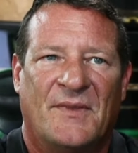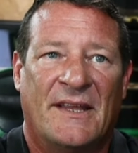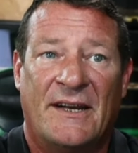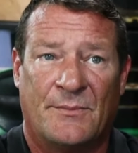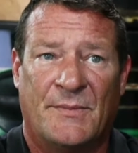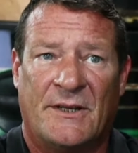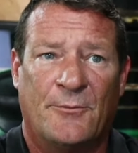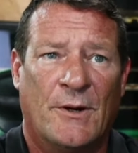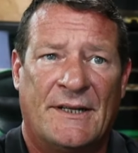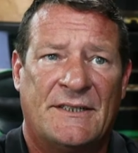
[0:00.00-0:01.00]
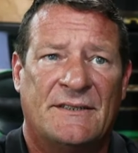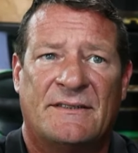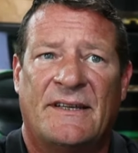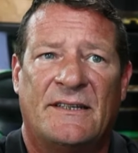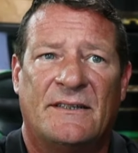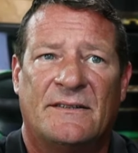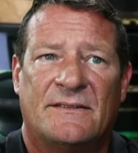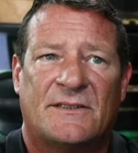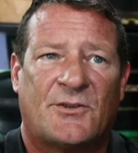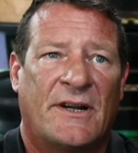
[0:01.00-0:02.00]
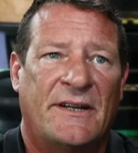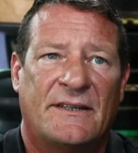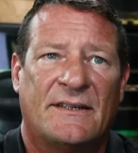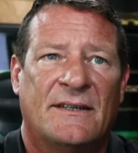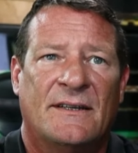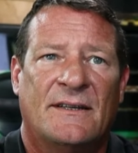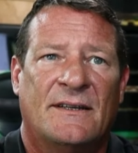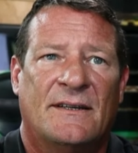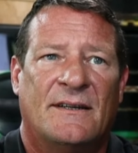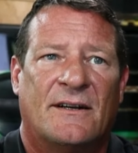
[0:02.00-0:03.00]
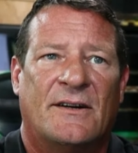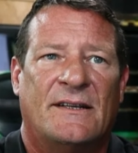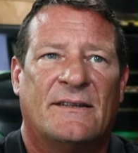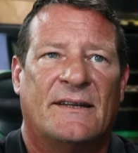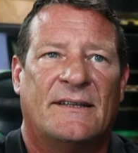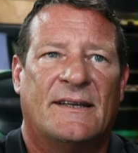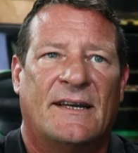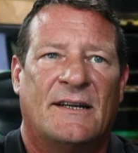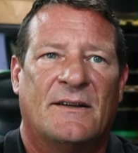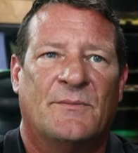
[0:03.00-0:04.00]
let everybody watch his snake strike or anything like that.